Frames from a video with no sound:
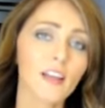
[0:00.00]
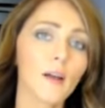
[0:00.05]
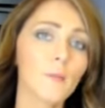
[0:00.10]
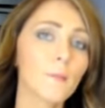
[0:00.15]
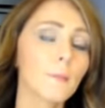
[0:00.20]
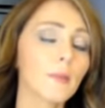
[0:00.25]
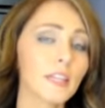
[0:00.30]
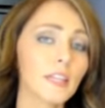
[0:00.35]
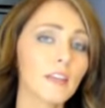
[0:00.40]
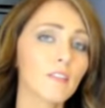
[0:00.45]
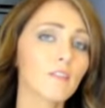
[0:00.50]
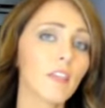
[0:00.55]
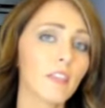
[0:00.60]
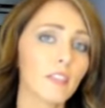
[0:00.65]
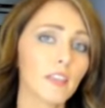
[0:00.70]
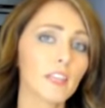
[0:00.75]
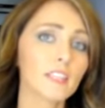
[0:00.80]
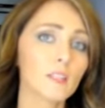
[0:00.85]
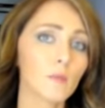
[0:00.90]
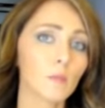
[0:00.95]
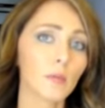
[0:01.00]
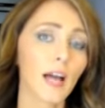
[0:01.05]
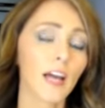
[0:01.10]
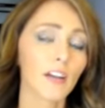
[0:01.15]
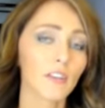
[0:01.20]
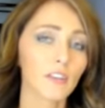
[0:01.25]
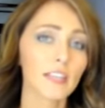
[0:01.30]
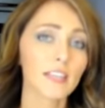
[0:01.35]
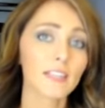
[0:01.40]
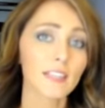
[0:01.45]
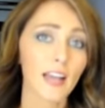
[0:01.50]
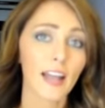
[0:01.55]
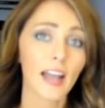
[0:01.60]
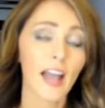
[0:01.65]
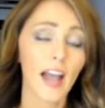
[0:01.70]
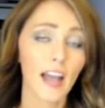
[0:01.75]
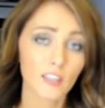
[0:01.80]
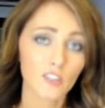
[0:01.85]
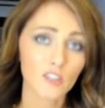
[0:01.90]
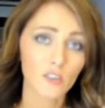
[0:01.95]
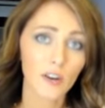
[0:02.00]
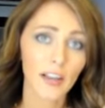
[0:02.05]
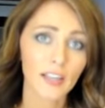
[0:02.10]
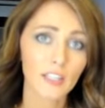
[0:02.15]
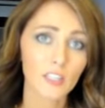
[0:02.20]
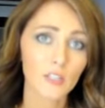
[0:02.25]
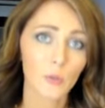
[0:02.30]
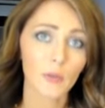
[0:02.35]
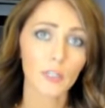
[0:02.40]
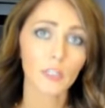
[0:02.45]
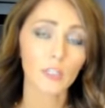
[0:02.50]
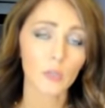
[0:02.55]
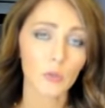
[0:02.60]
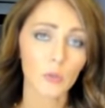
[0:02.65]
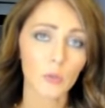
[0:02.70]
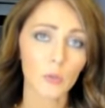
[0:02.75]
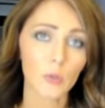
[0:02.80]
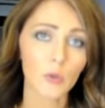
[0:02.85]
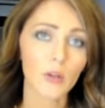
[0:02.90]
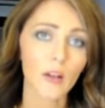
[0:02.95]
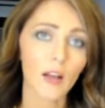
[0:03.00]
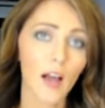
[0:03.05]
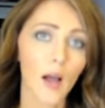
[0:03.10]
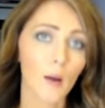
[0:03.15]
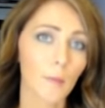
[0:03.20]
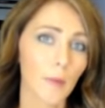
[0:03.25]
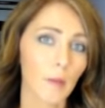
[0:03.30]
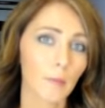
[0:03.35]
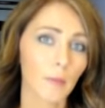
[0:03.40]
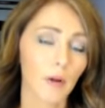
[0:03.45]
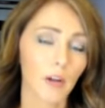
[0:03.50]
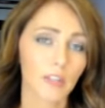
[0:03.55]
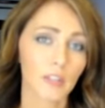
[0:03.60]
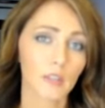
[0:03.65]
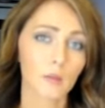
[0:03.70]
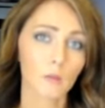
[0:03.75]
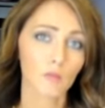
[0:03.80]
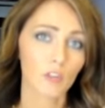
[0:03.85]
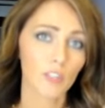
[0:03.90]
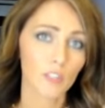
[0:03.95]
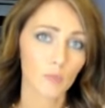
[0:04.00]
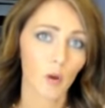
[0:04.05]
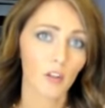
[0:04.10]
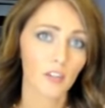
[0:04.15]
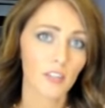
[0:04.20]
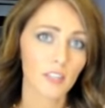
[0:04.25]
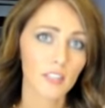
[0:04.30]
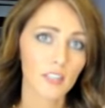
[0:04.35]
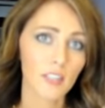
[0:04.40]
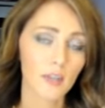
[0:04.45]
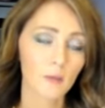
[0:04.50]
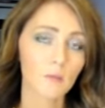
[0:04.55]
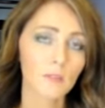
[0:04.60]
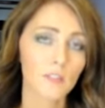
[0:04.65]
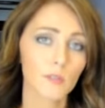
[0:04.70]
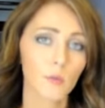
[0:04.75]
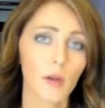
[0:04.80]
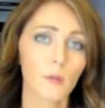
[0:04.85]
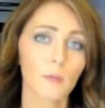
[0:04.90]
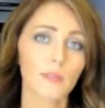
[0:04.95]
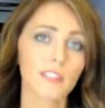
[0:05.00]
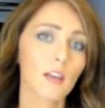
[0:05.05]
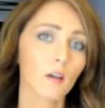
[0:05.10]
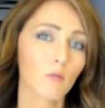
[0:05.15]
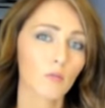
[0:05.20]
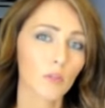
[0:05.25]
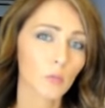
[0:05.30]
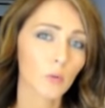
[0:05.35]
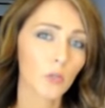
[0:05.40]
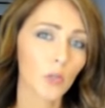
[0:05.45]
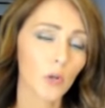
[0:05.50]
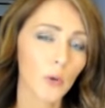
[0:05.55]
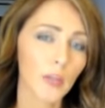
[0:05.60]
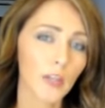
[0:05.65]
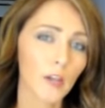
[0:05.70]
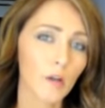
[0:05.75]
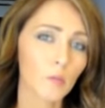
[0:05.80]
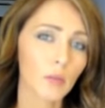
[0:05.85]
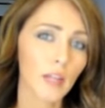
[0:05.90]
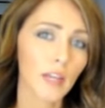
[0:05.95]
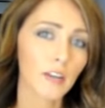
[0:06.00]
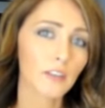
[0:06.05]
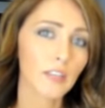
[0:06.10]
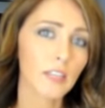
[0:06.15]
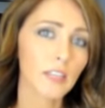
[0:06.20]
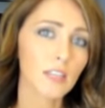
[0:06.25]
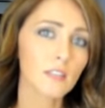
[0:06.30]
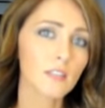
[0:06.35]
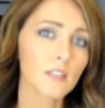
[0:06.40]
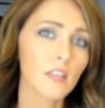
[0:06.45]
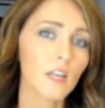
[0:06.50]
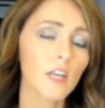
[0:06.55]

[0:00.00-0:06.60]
Many of the things in Bladder Ease I had tried, so I knew how my body responded to them. So I was comfortable going on Bladder Ease.